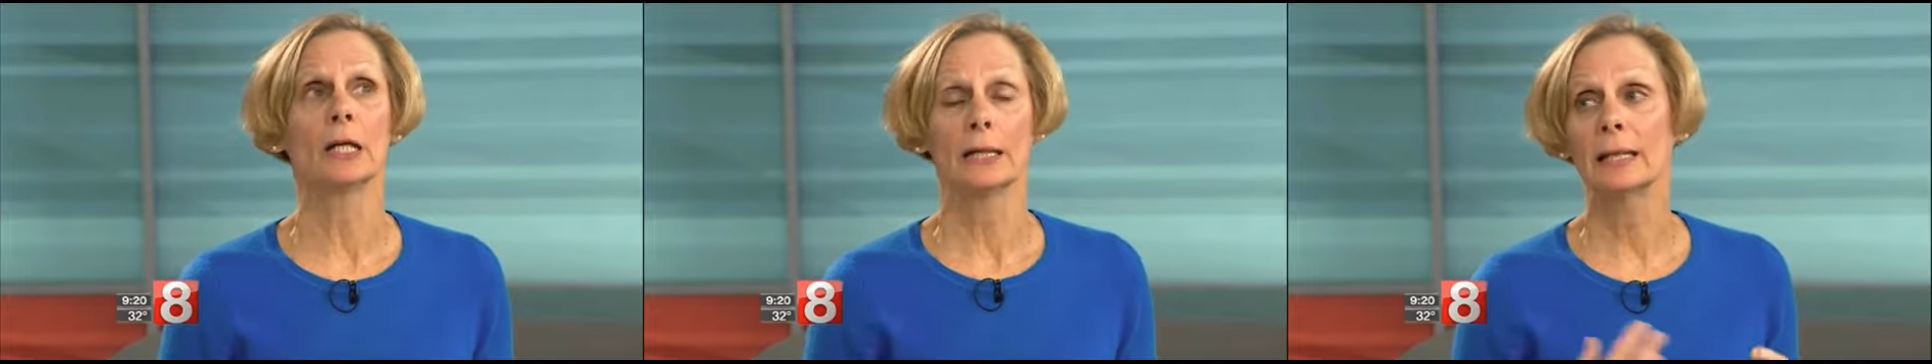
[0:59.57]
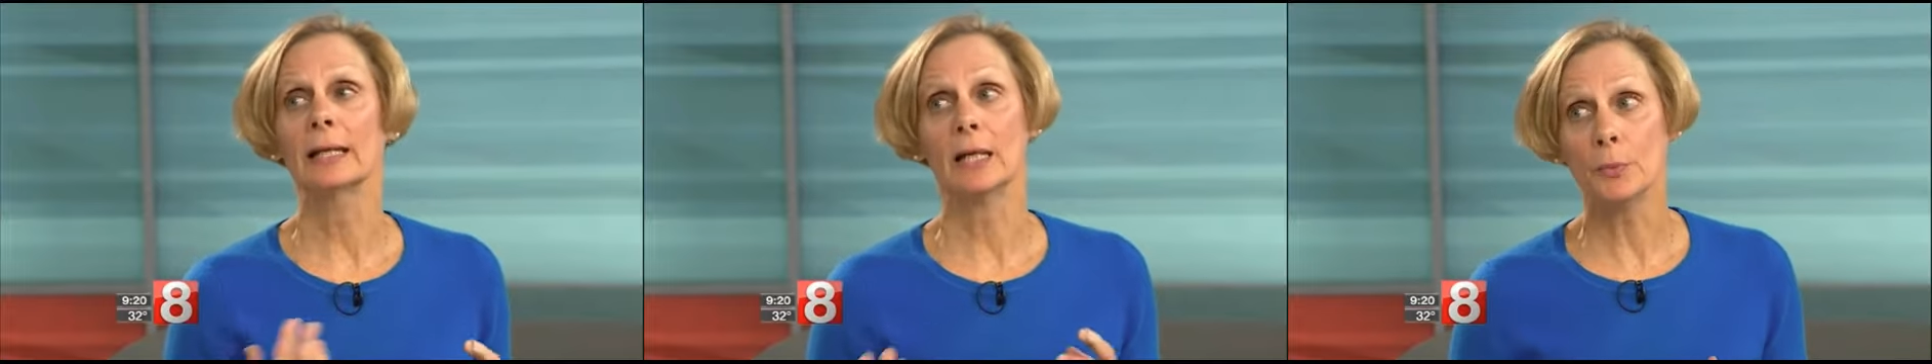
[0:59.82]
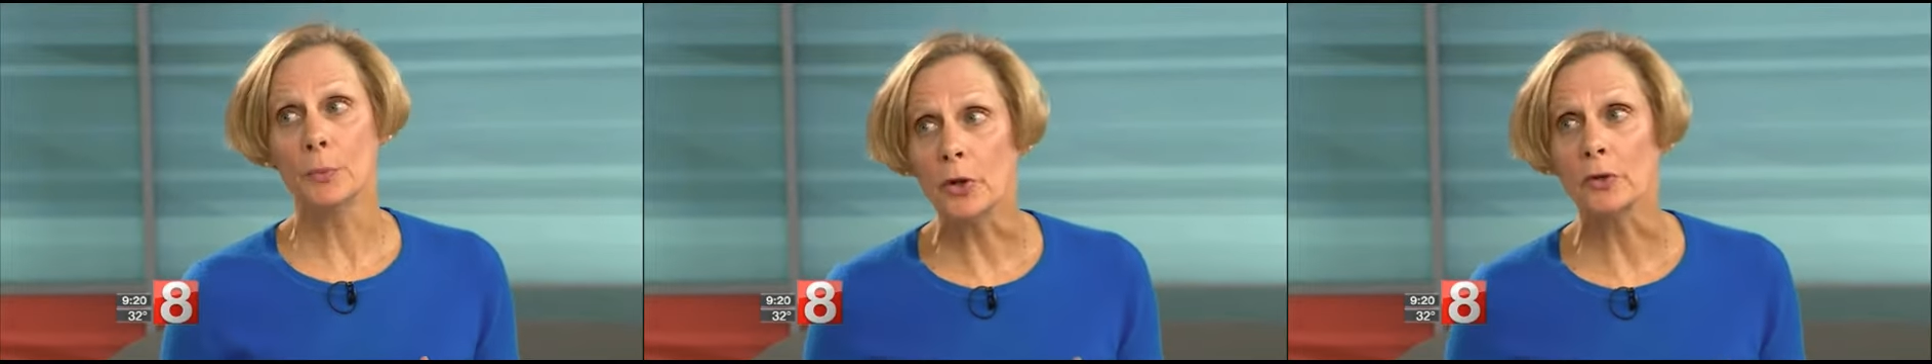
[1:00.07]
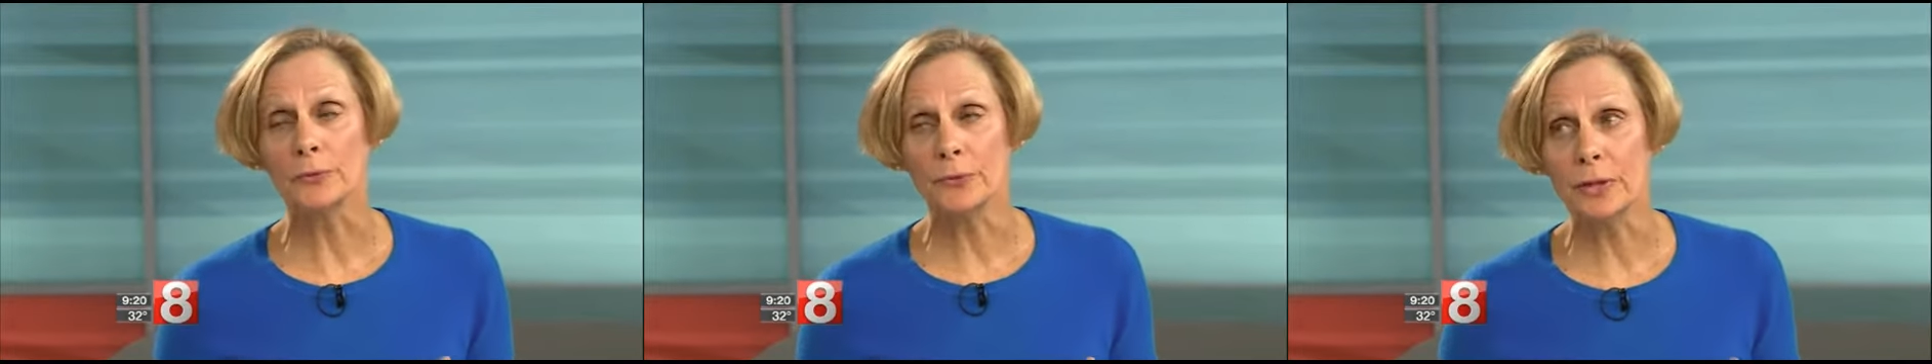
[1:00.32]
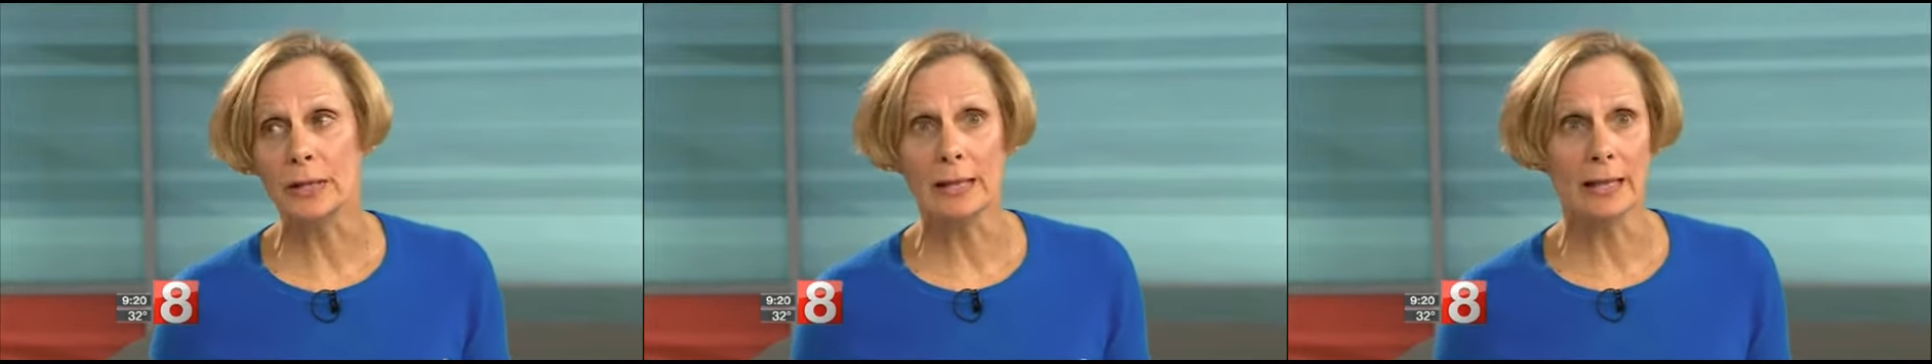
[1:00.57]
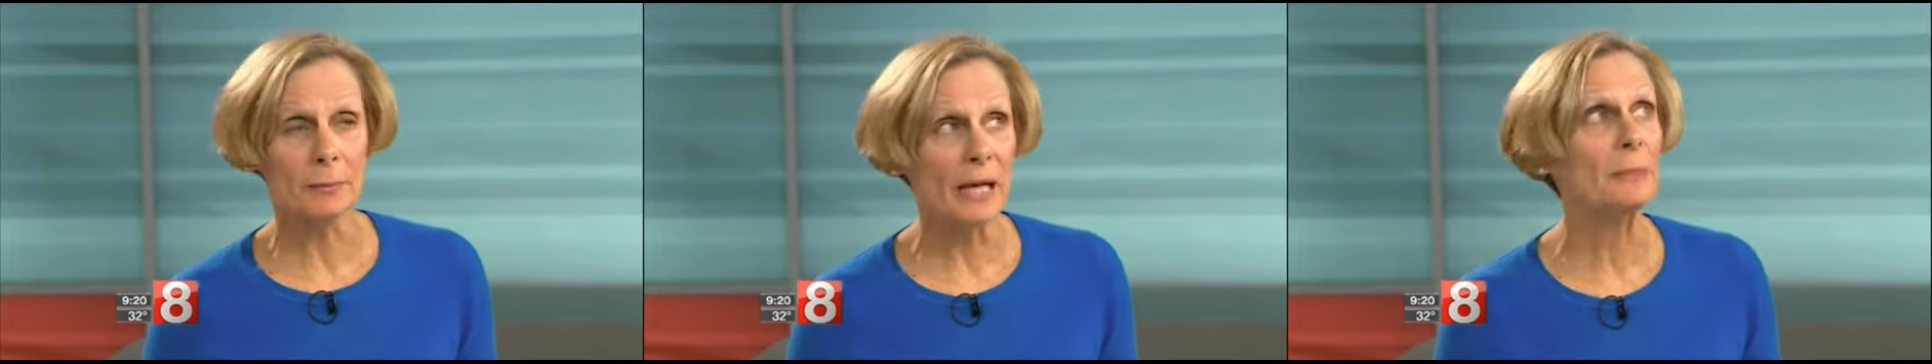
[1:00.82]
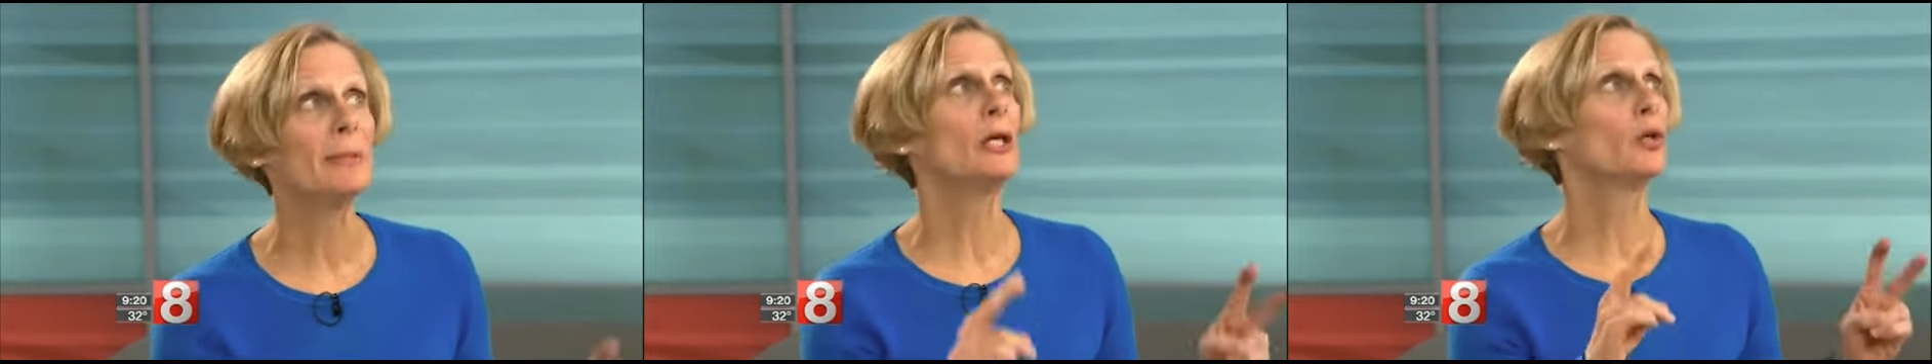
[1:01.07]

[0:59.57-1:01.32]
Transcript: keyword for the year, maybe